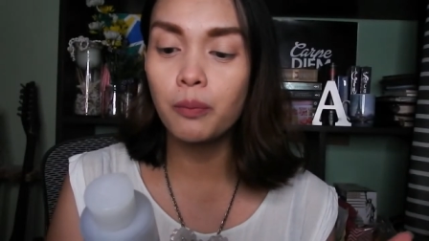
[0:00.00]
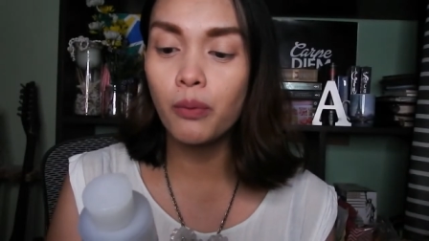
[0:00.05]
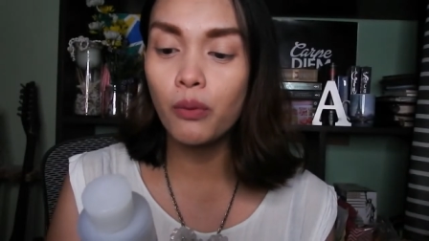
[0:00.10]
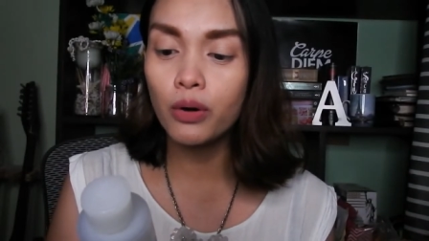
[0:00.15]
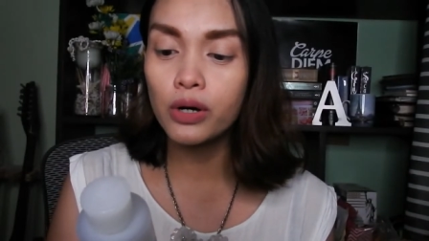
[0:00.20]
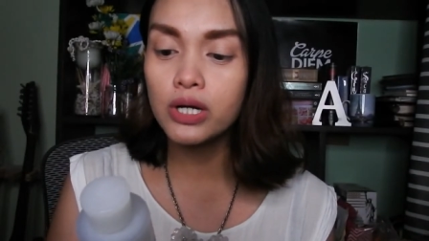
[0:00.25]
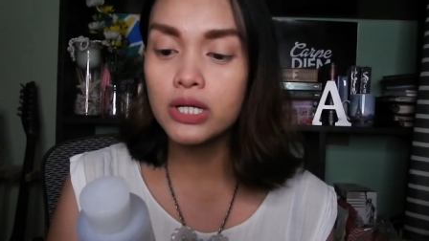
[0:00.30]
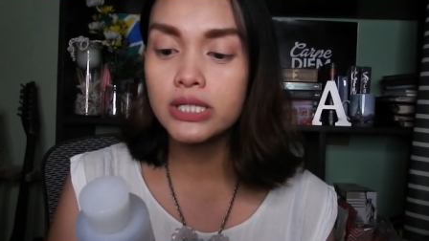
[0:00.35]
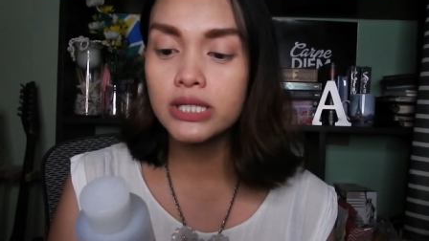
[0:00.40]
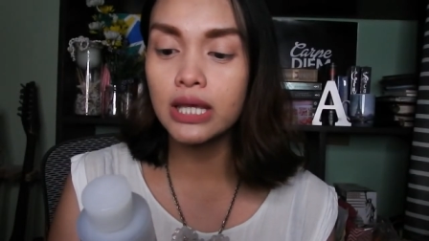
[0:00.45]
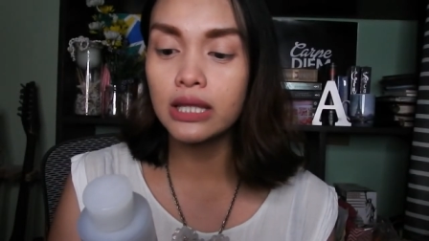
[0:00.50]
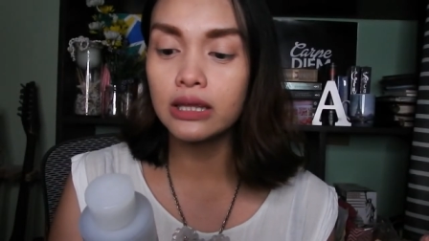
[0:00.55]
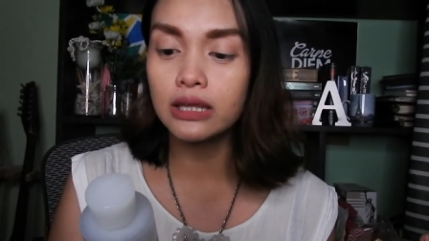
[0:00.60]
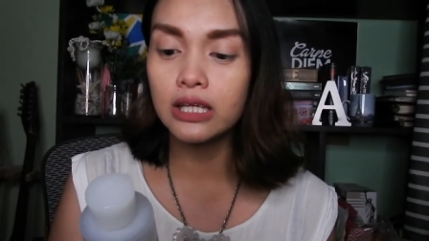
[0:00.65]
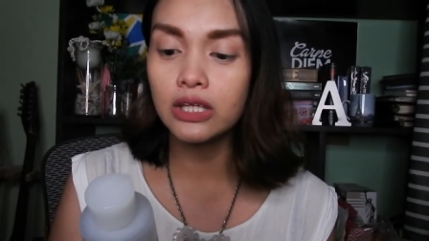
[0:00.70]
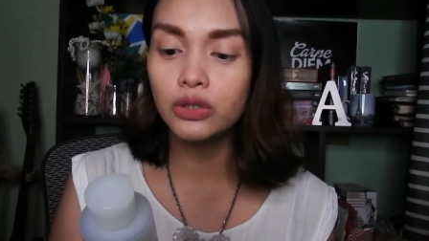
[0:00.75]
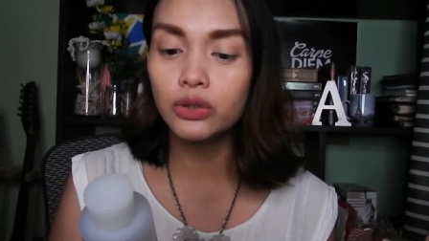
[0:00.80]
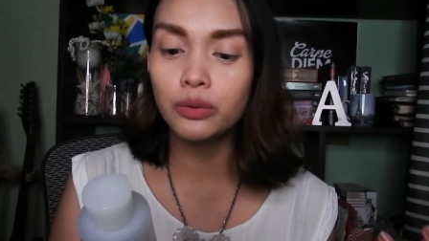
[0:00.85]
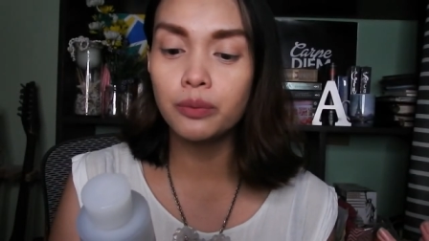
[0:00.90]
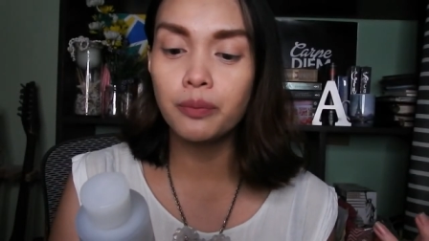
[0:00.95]
pores and
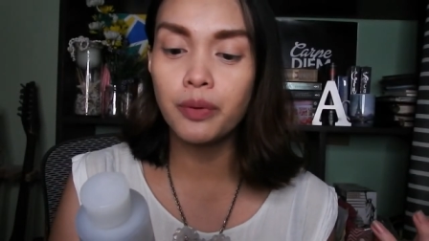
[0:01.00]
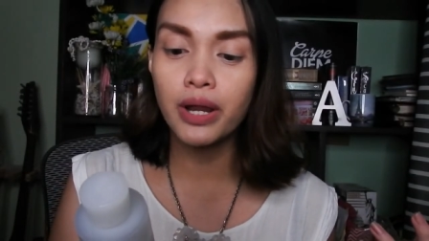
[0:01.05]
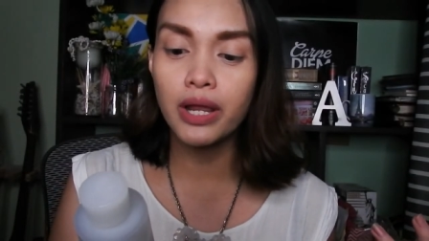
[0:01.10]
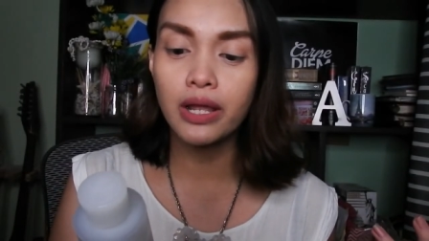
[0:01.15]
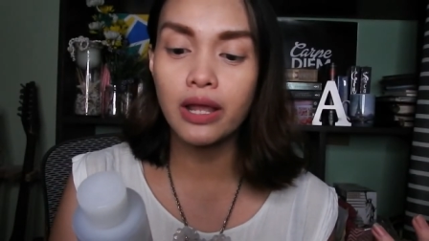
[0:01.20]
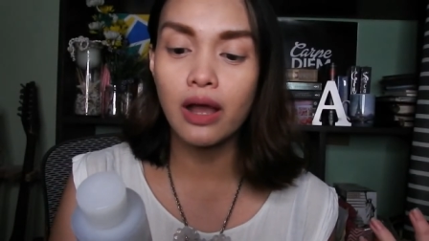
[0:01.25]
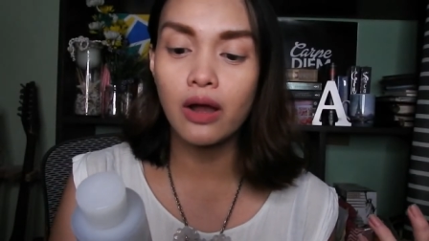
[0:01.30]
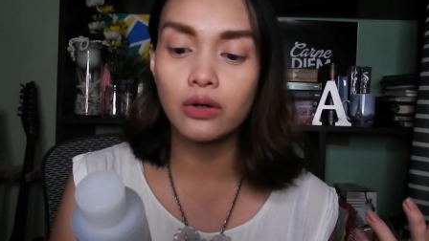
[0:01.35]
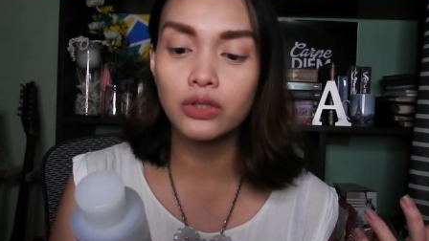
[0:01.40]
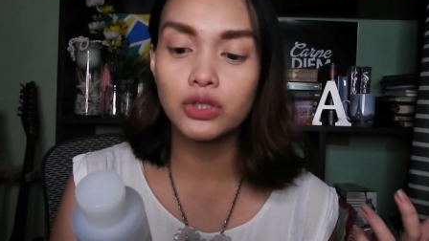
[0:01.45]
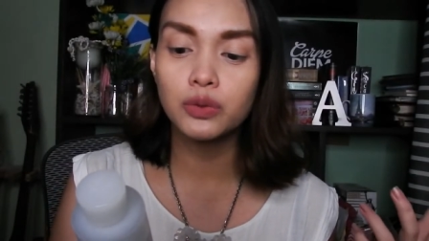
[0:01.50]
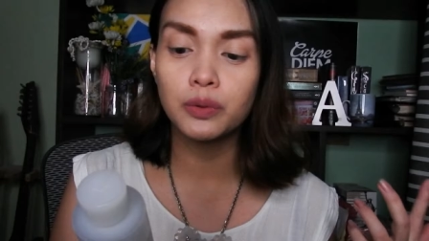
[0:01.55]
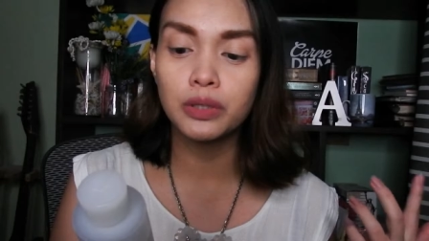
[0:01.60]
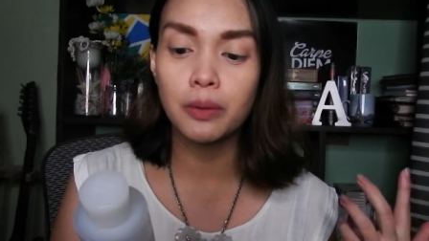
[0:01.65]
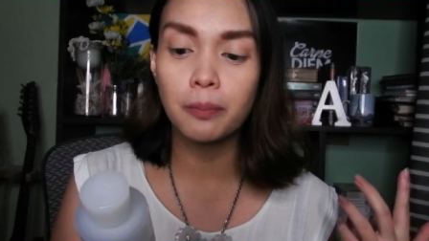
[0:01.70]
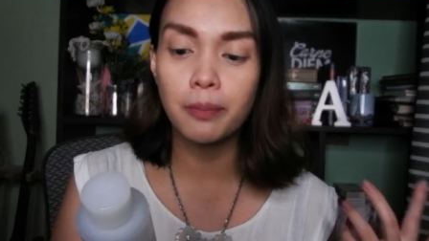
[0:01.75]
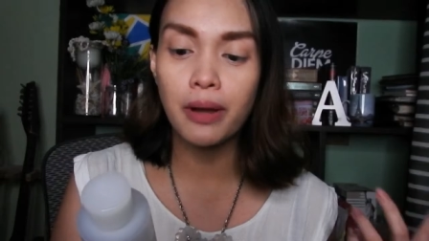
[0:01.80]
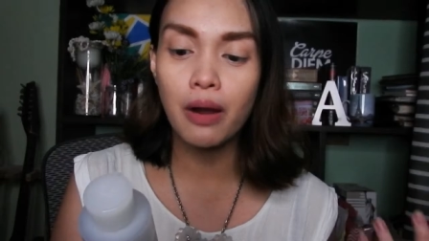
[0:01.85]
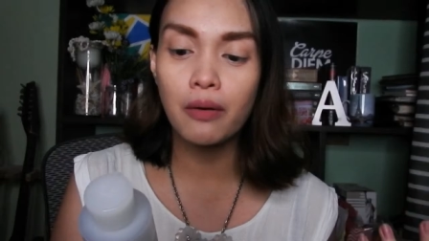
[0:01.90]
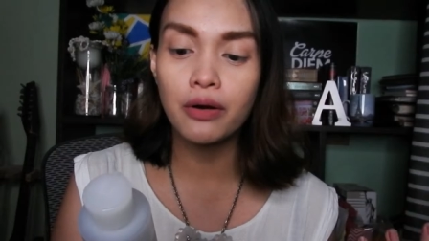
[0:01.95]
lead to breakouts with
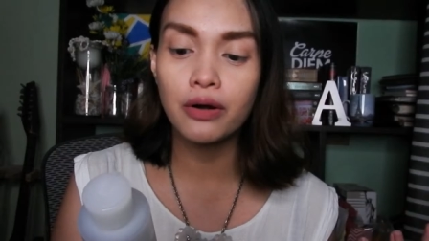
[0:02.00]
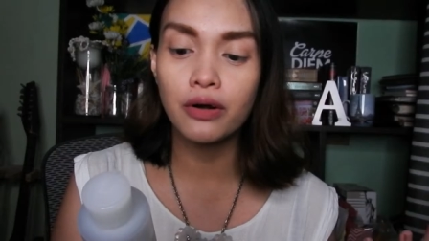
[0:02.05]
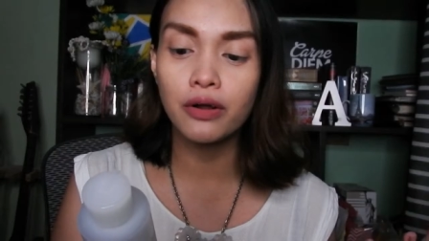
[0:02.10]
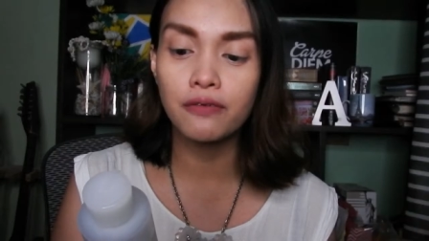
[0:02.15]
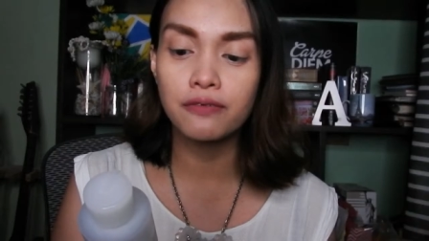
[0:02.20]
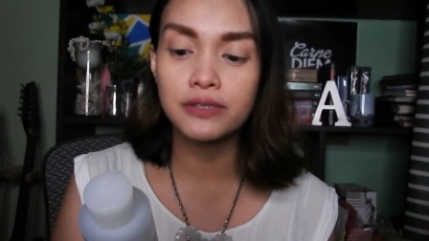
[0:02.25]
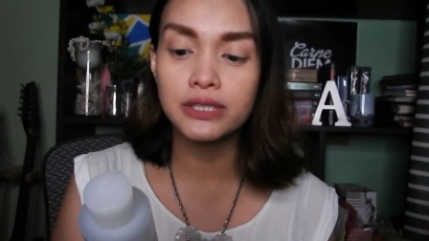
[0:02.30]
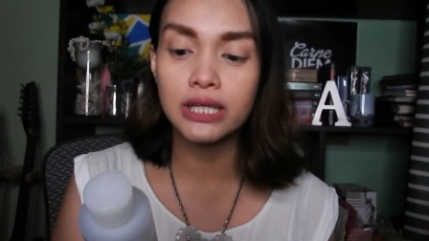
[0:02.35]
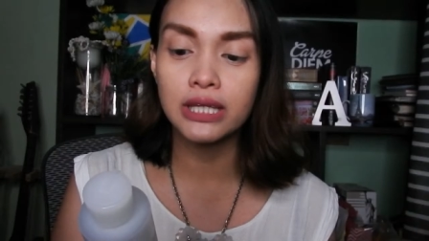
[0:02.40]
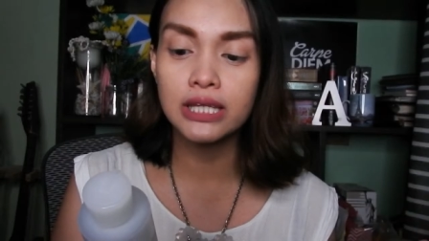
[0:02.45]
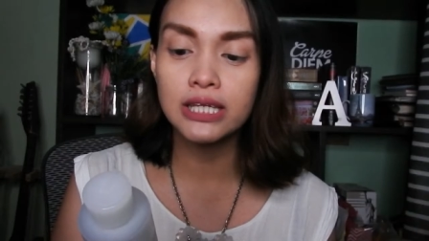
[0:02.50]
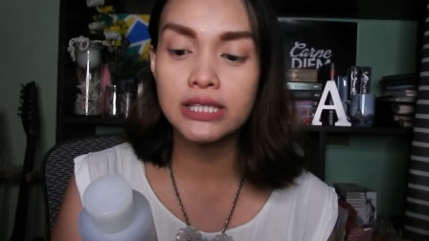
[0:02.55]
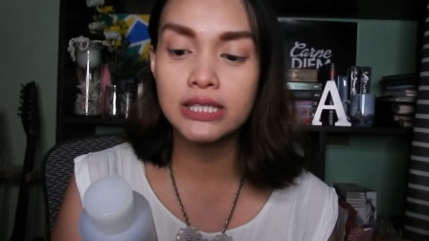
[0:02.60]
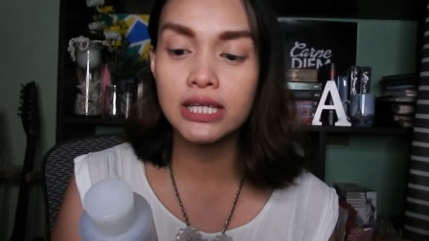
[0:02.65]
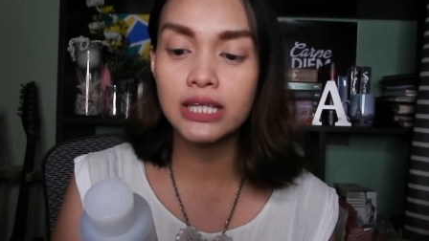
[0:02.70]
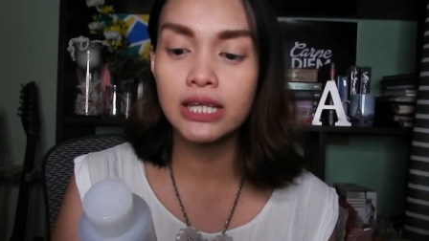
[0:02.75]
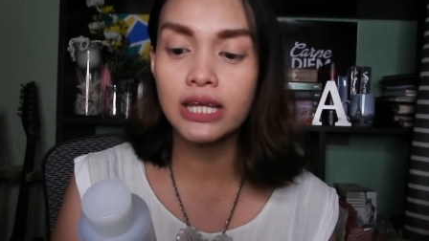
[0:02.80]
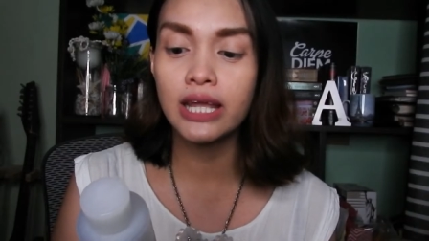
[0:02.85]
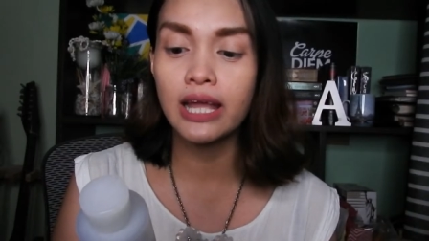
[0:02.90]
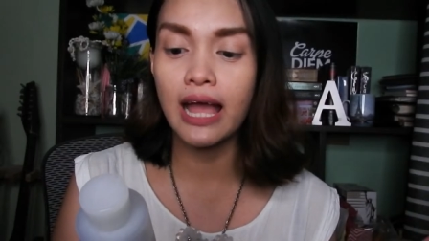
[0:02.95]
the power of
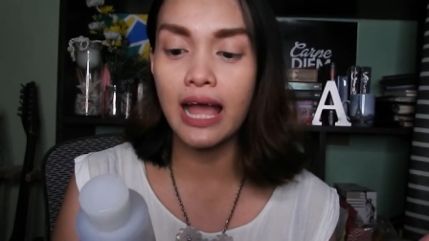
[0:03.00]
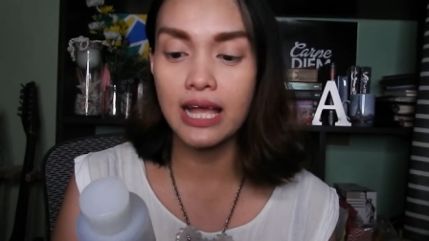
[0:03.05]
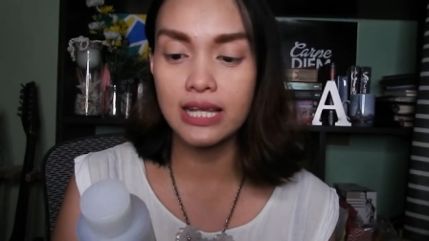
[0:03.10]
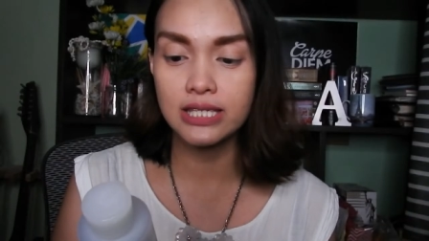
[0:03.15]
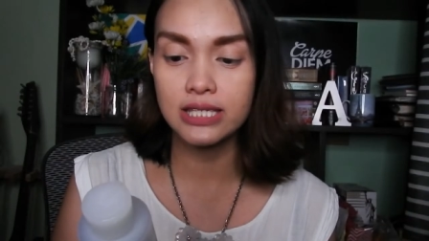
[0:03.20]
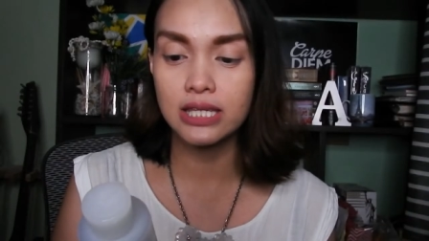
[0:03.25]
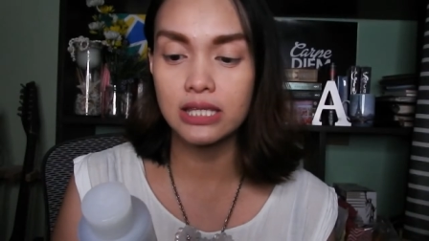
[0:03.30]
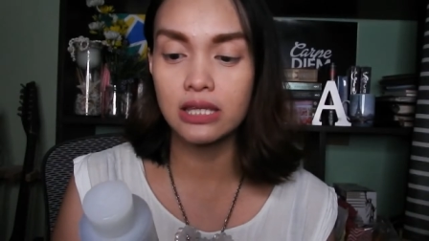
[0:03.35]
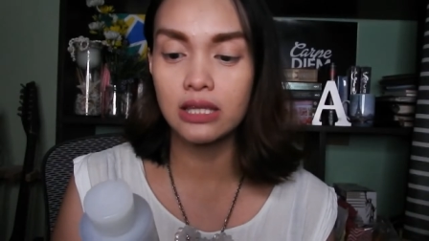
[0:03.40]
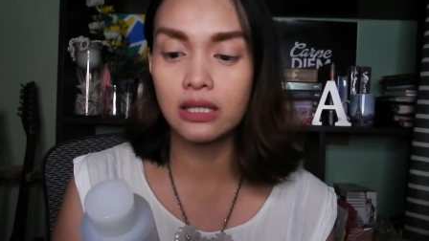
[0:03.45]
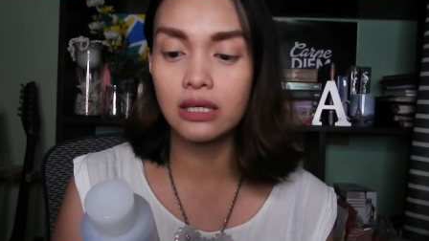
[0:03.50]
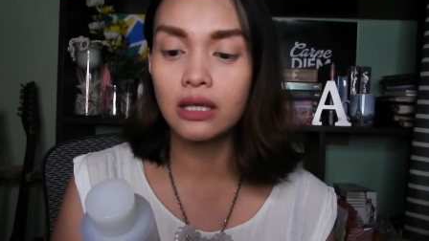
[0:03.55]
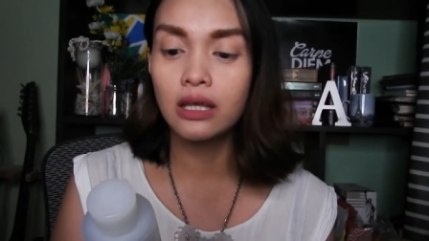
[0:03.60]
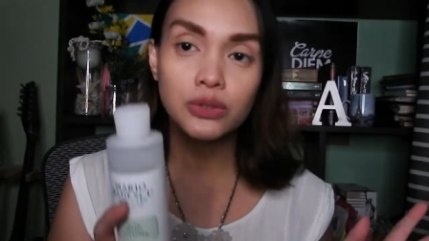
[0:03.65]
salicylic acid.